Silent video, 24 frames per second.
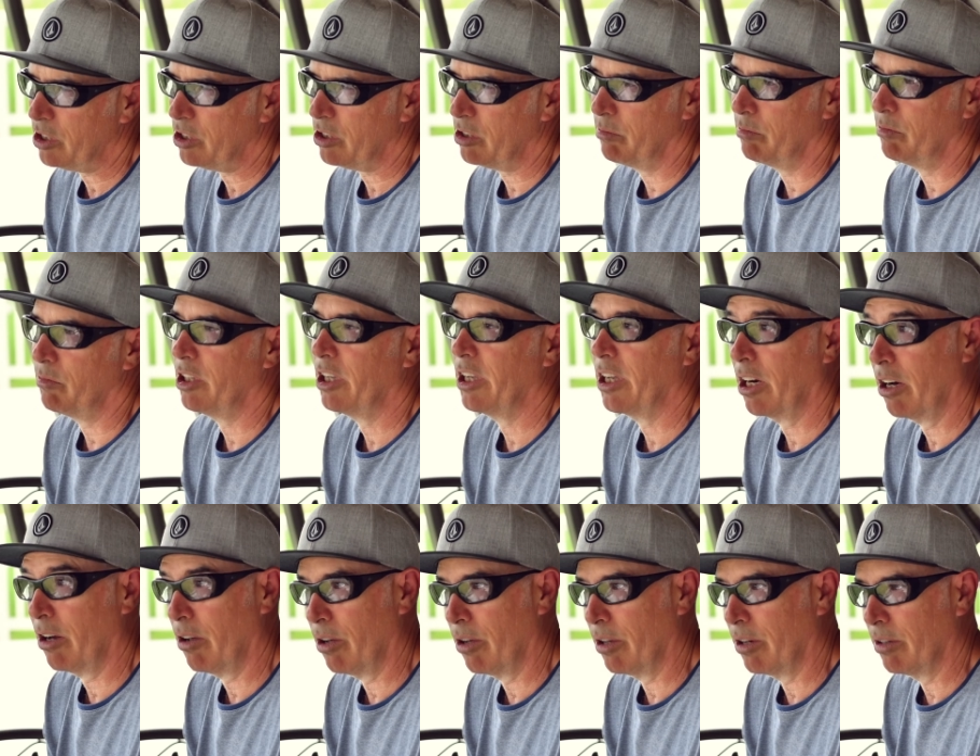and get
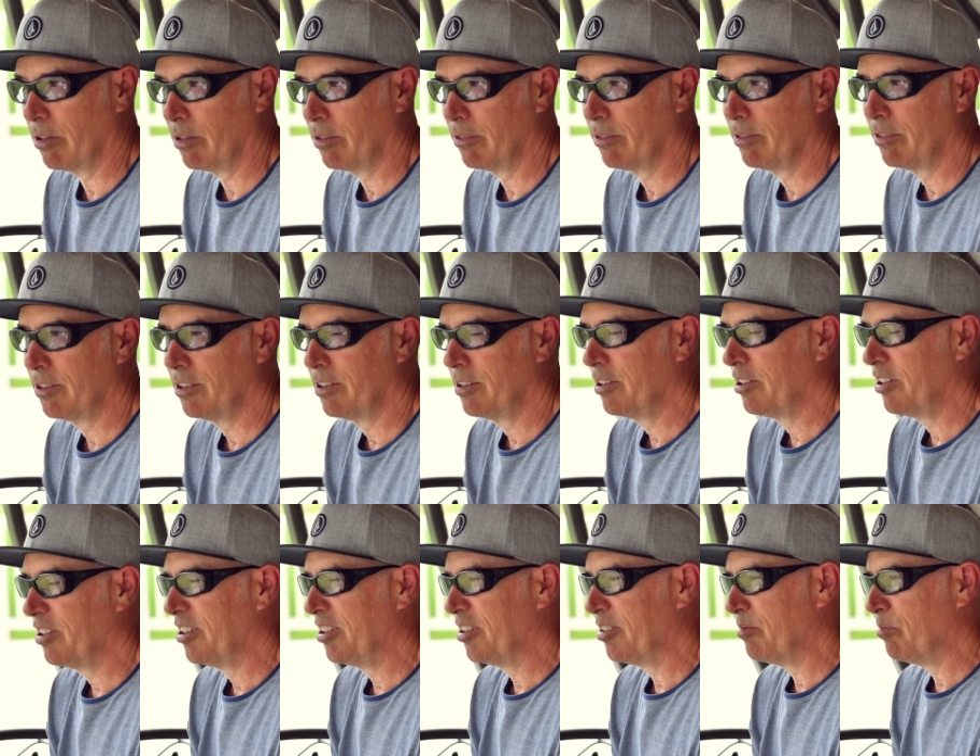on.
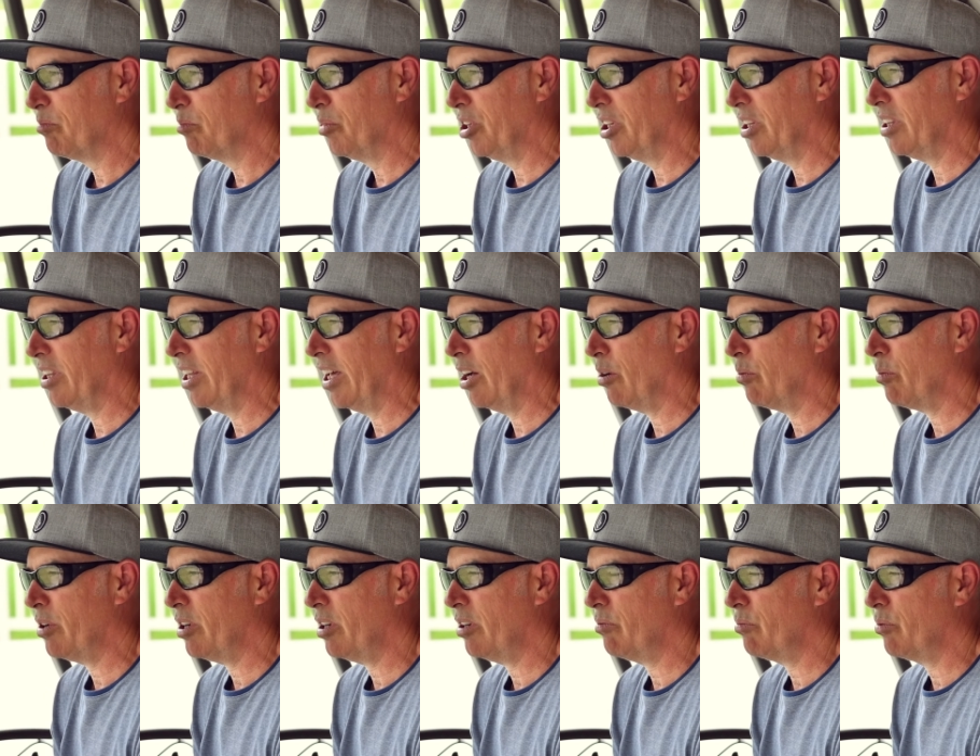But that
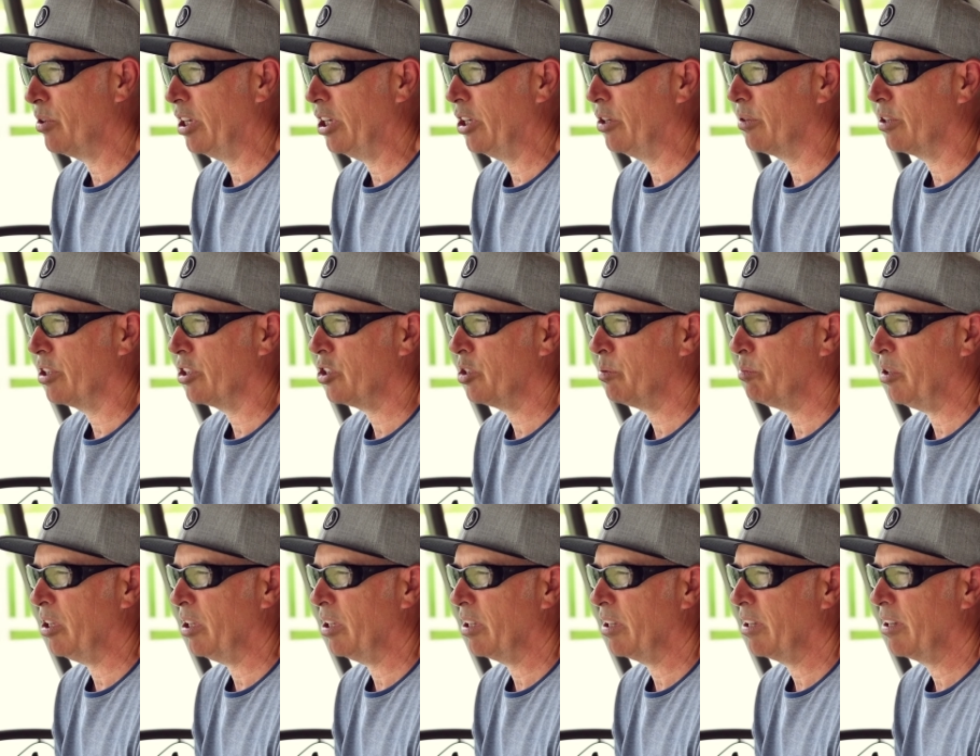one really crushed
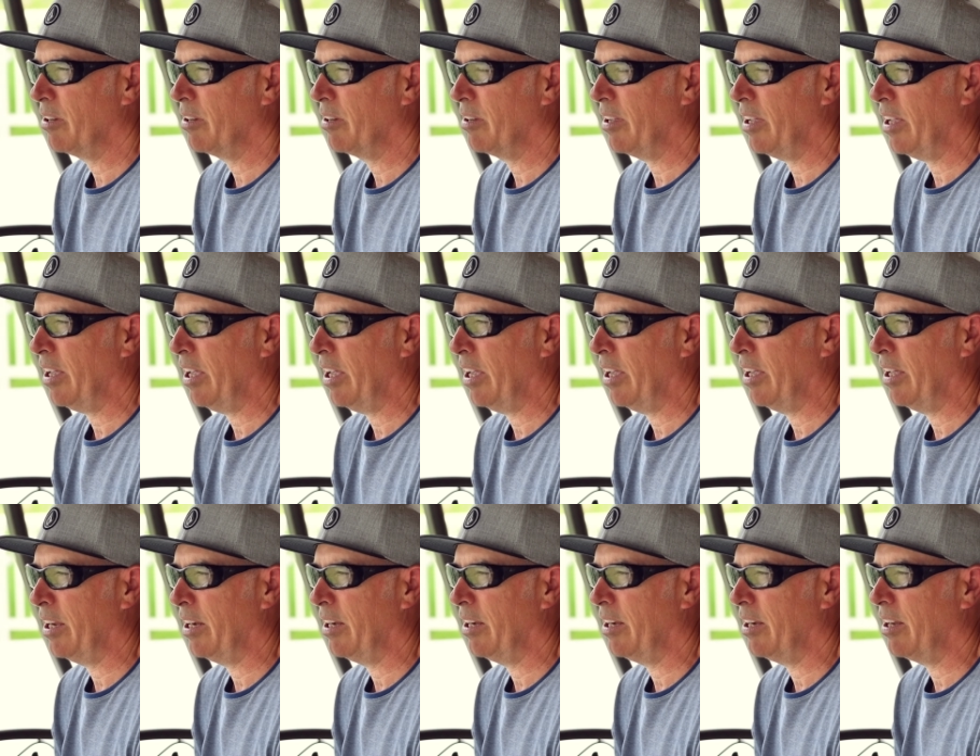me,
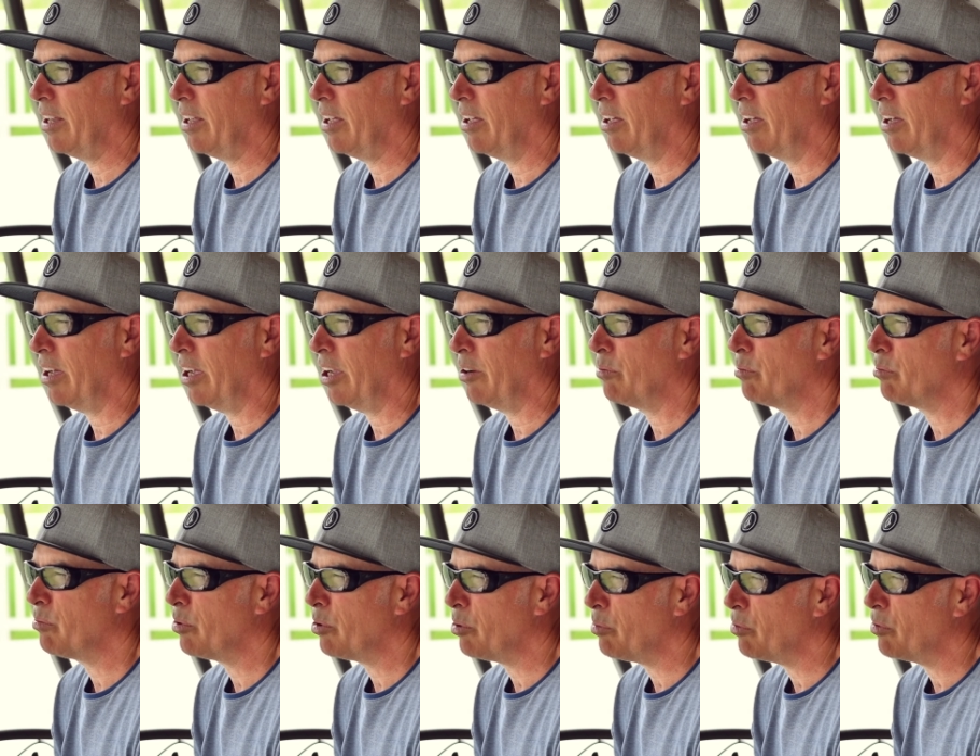and I
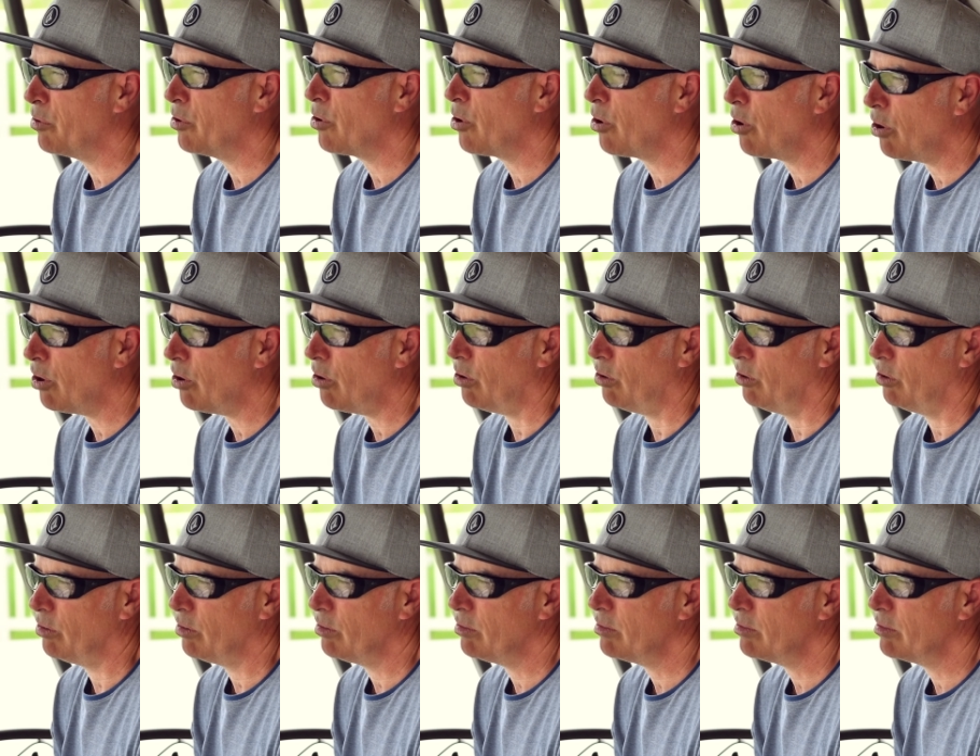recall
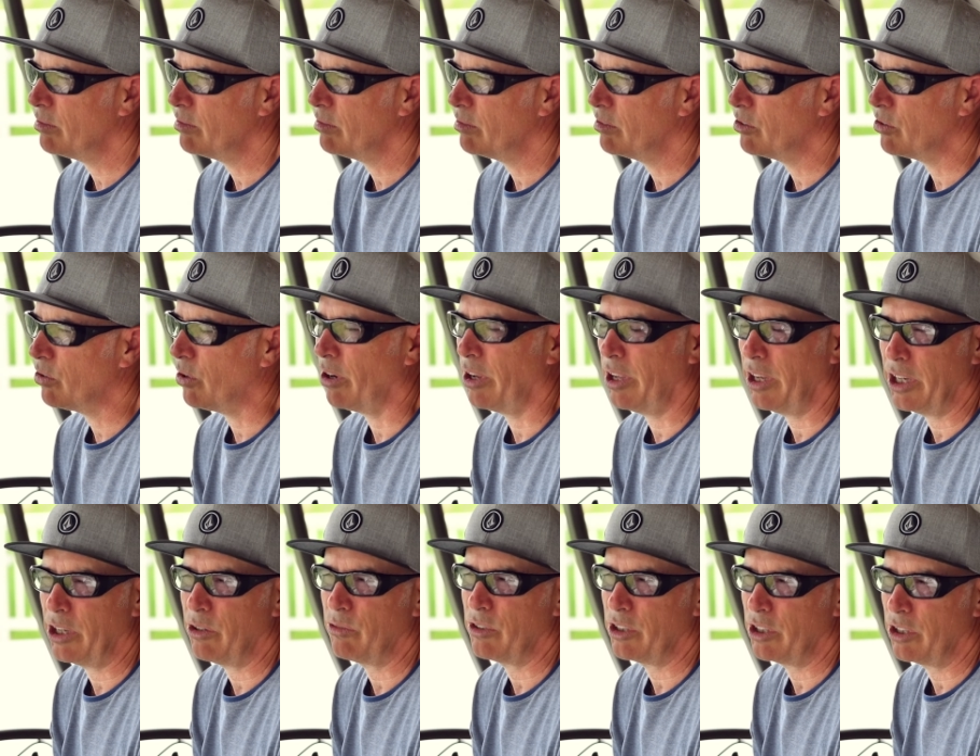
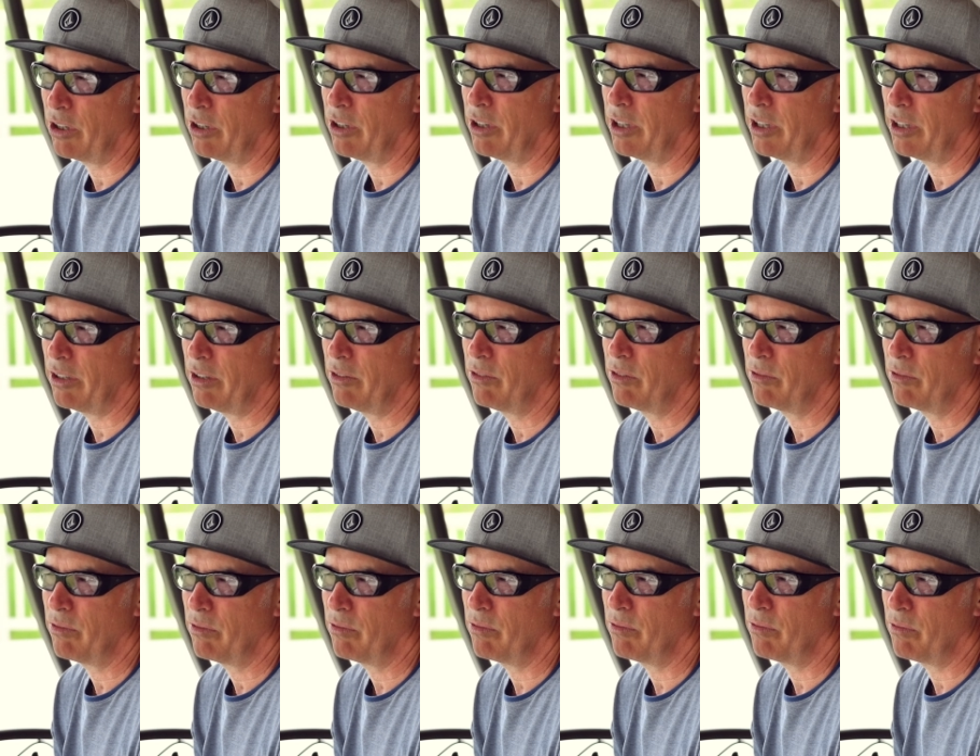crying out to God
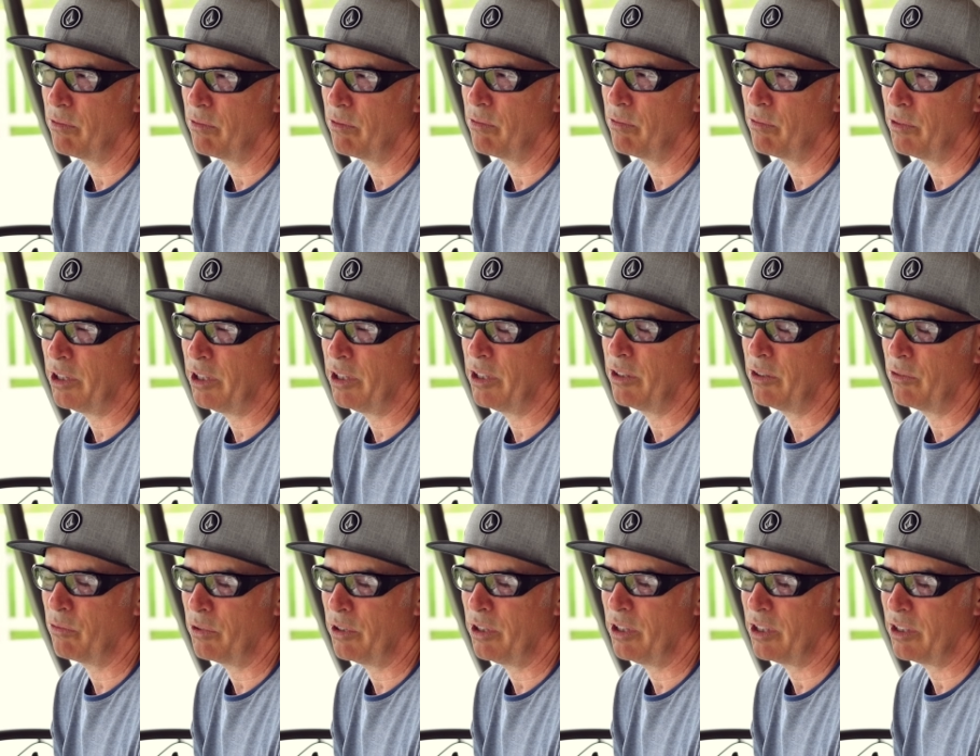when
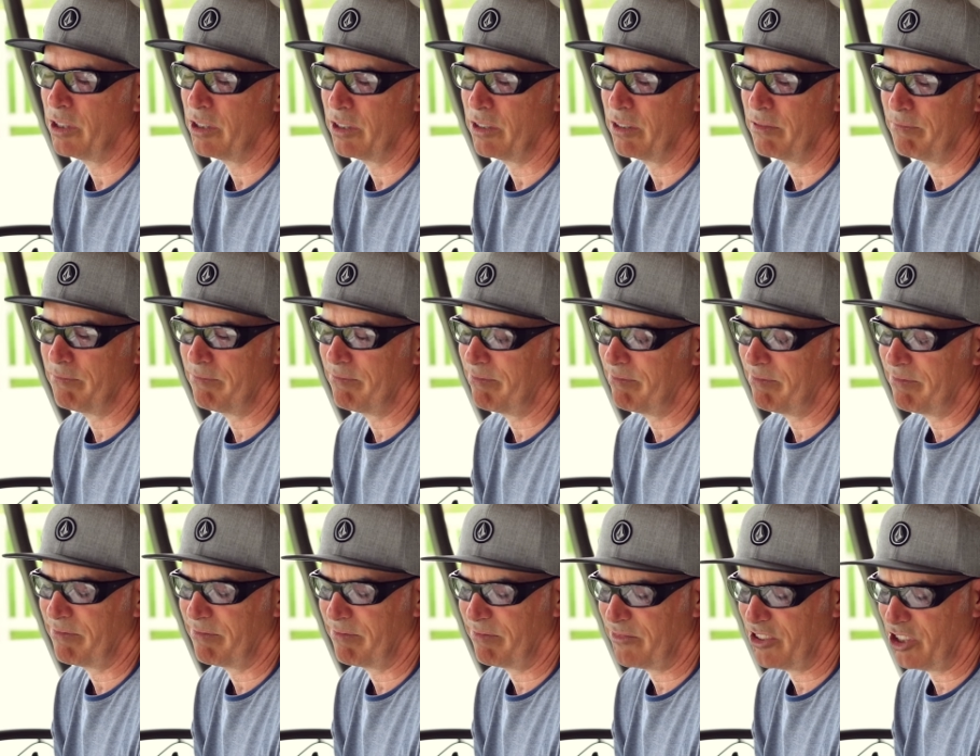when this
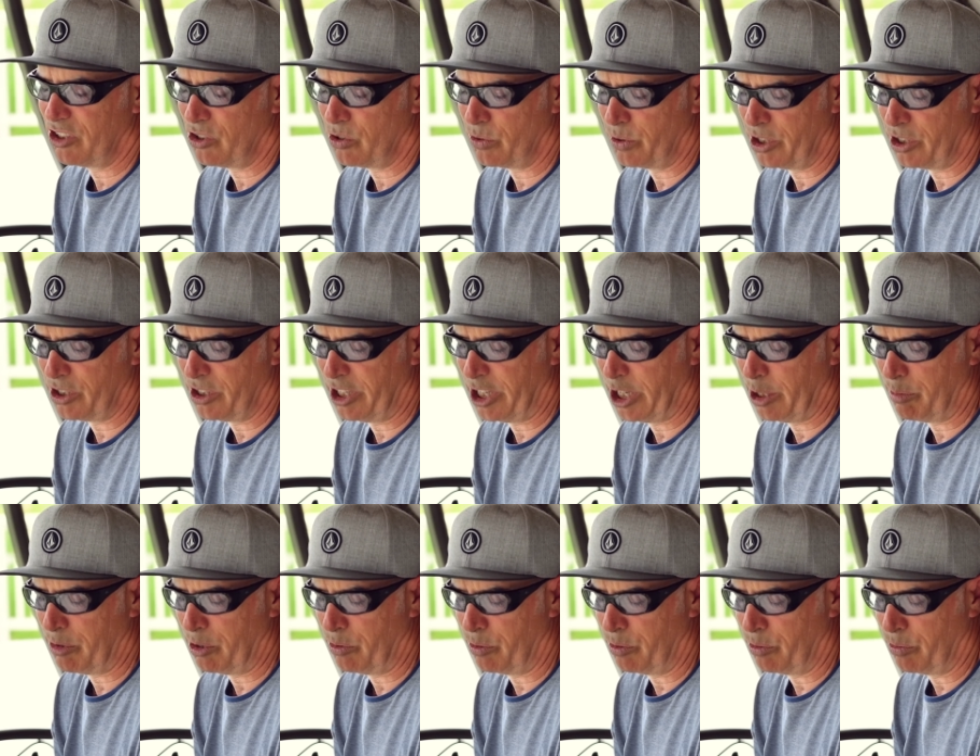situation
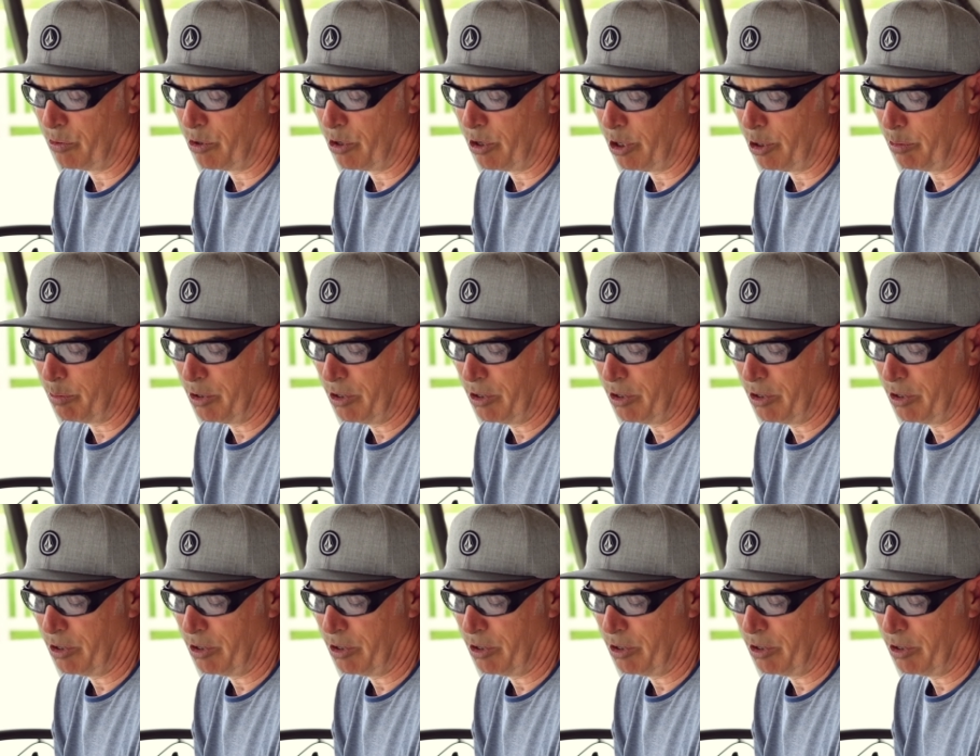happened with Rob.